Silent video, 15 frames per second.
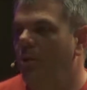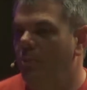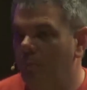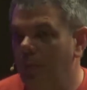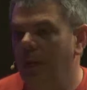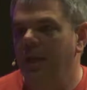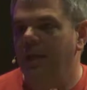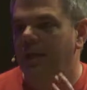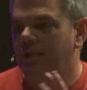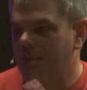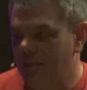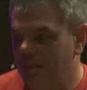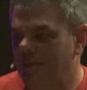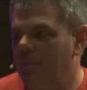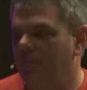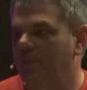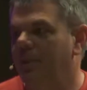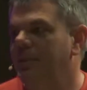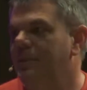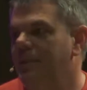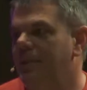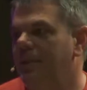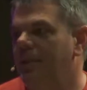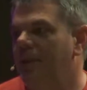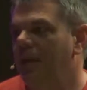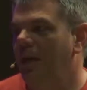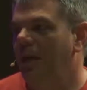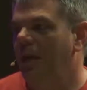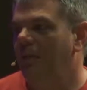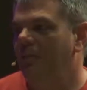But it's the simplicity
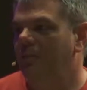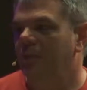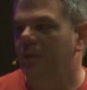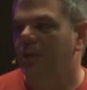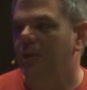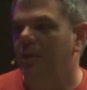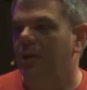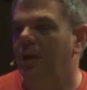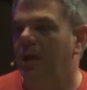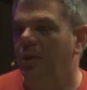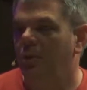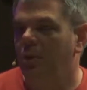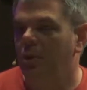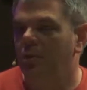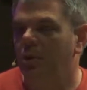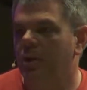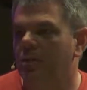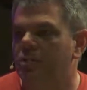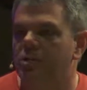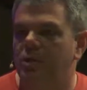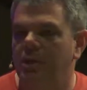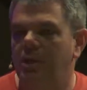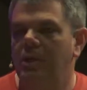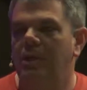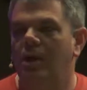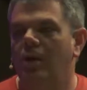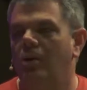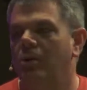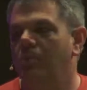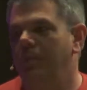of we were in
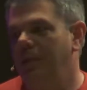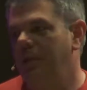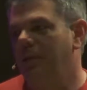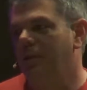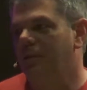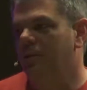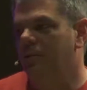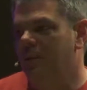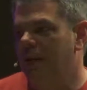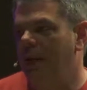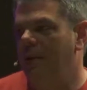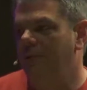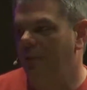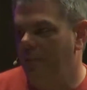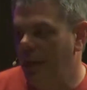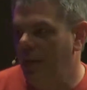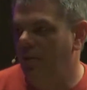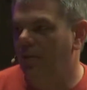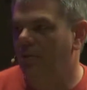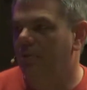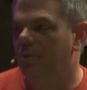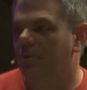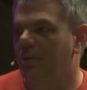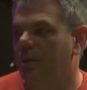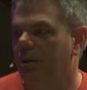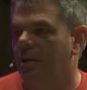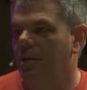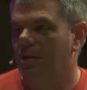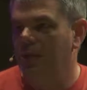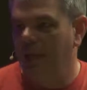Trujillo and being on the side of a mountain,
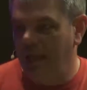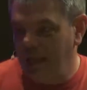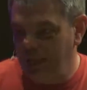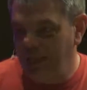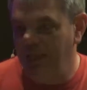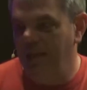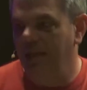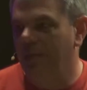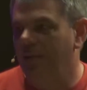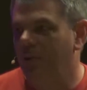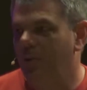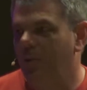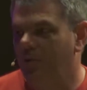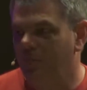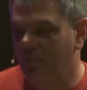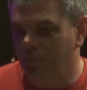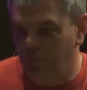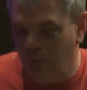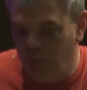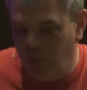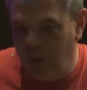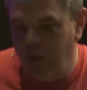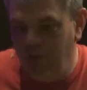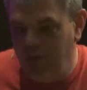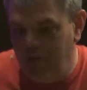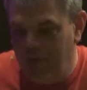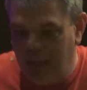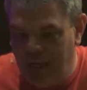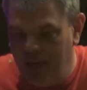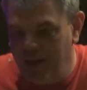kind of in a little
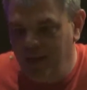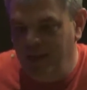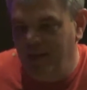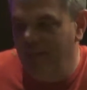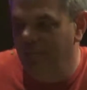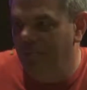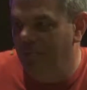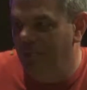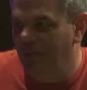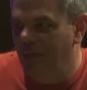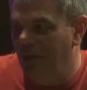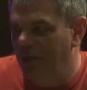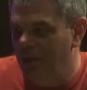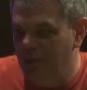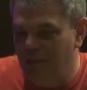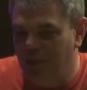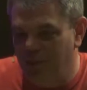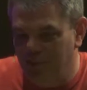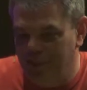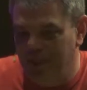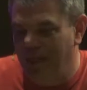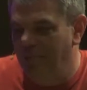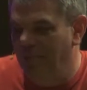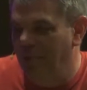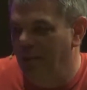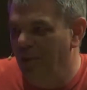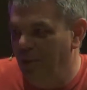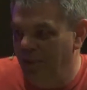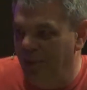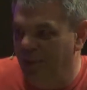one area. This church kind of
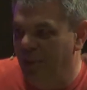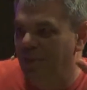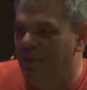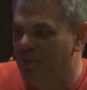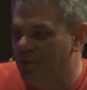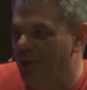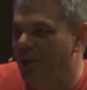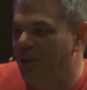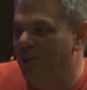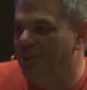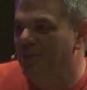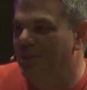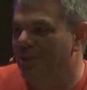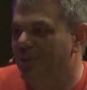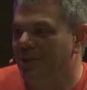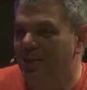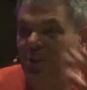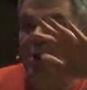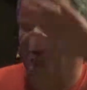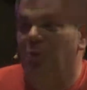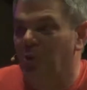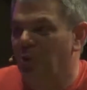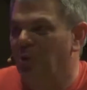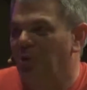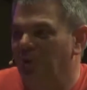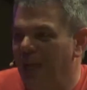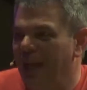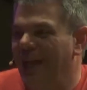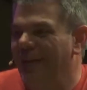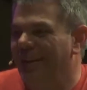built a little church, no roof
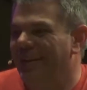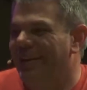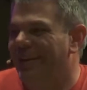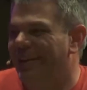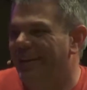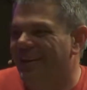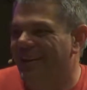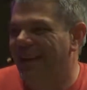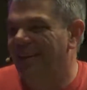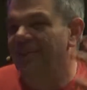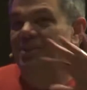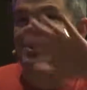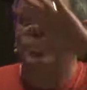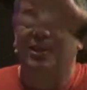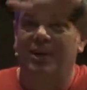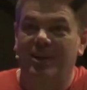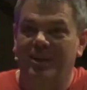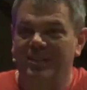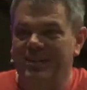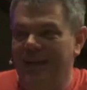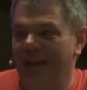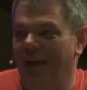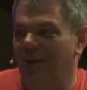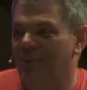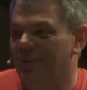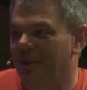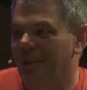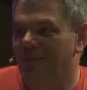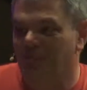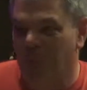yet, and the stars out,
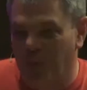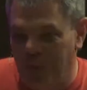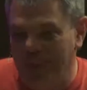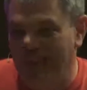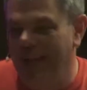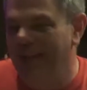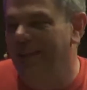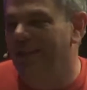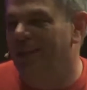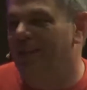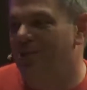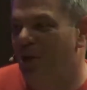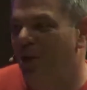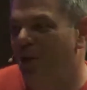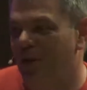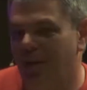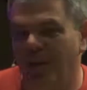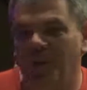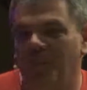and one guy on the guitar, no